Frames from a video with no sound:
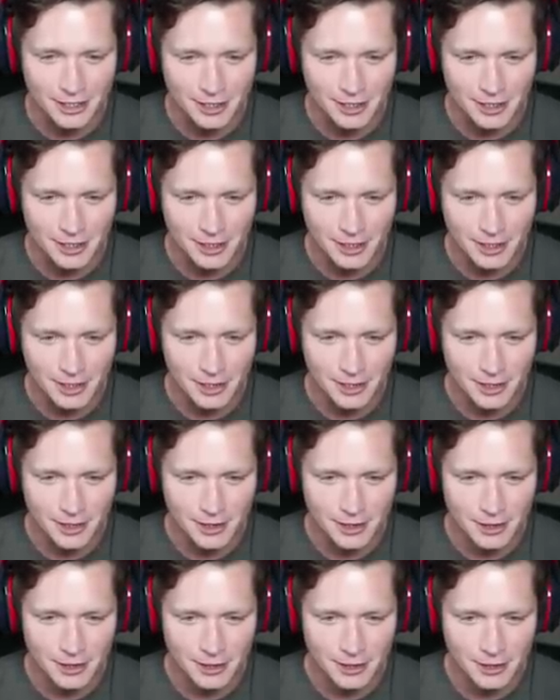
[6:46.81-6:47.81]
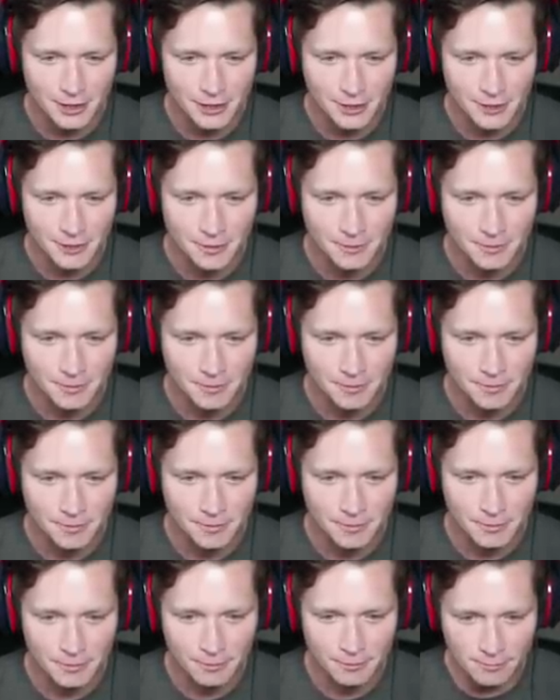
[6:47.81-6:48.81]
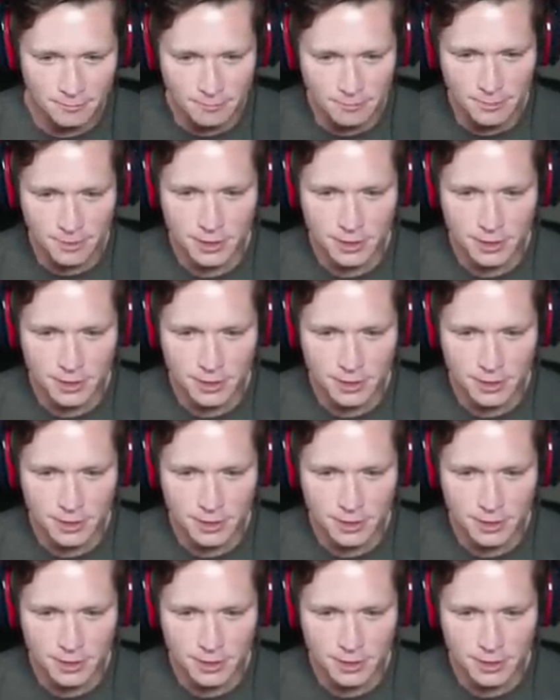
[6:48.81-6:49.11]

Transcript: Nobody speaks.